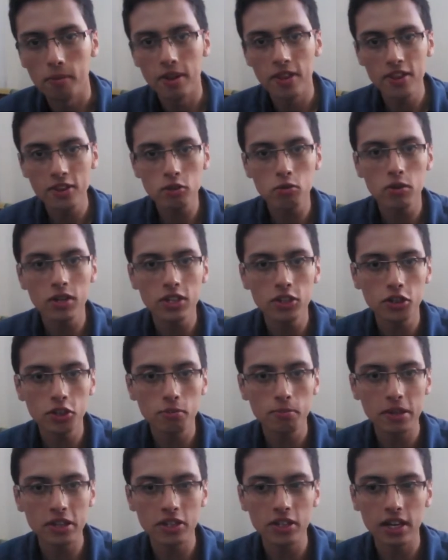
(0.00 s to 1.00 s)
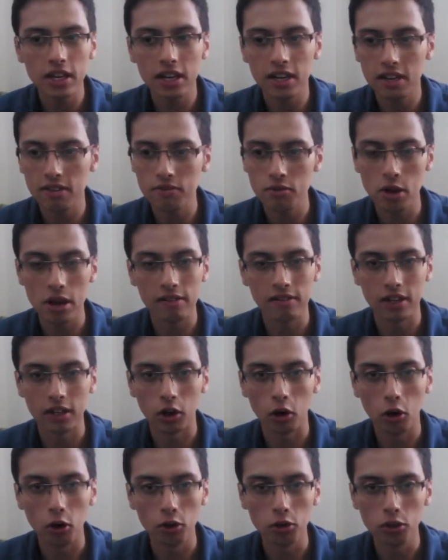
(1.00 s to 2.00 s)
This one just basically, if you have an
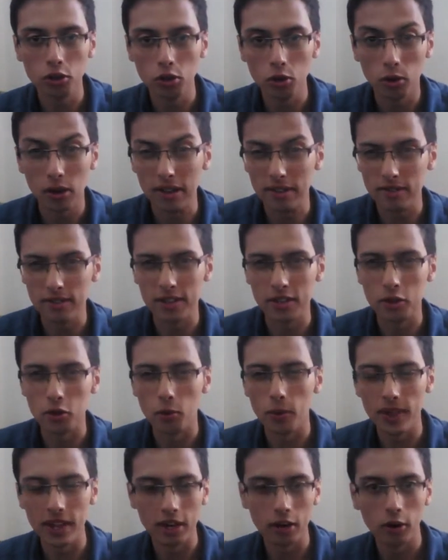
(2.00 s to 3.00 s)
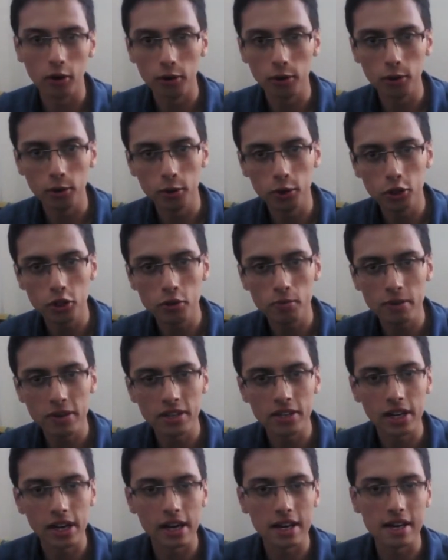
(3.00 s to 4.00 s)
audio or a video with an audio, it just
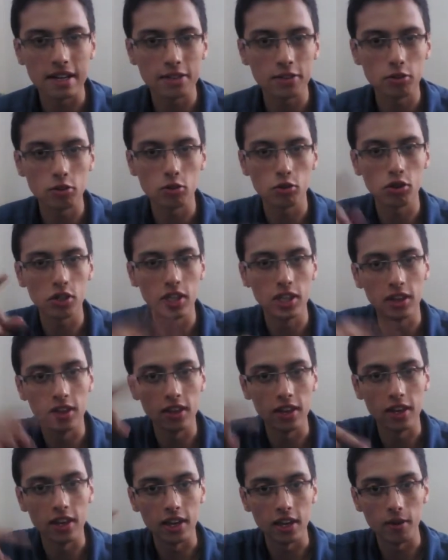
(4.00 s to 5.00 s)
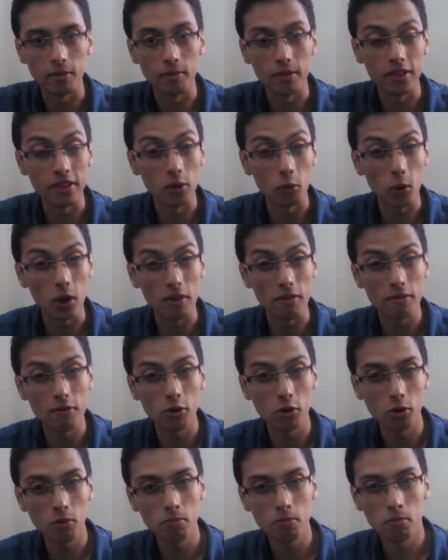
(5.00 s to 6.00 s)
basically lets you see the
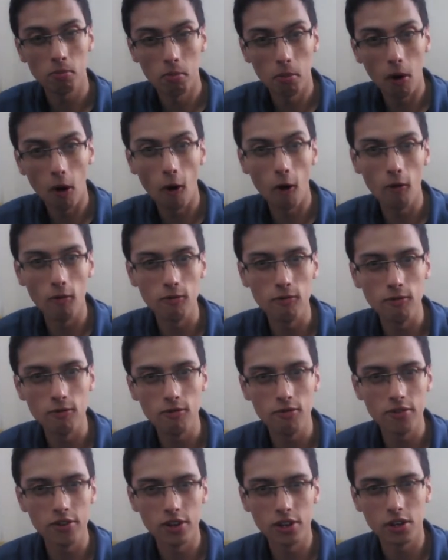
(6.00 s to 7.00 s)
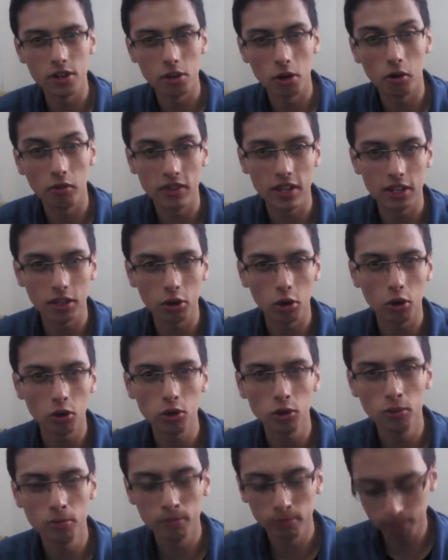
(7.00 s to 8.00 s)
waveform of that
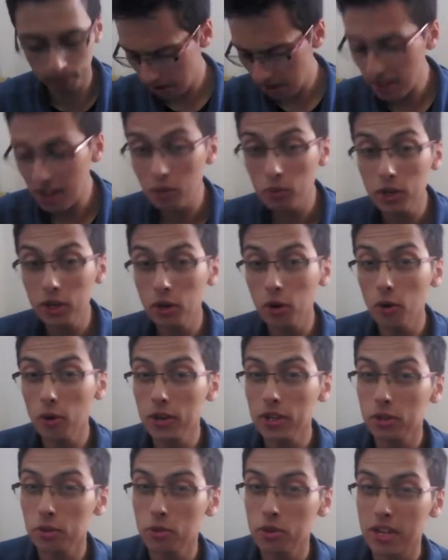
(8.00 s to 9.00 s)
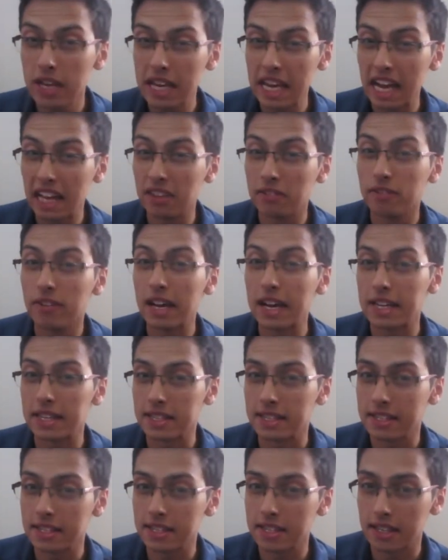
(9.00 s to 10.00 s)
audio. Then we go into the
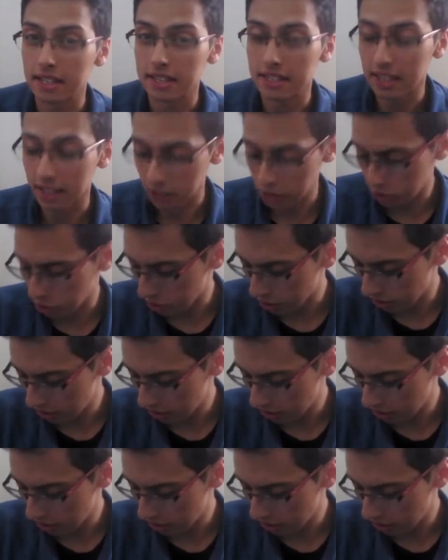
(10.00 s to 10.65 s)
advanced section.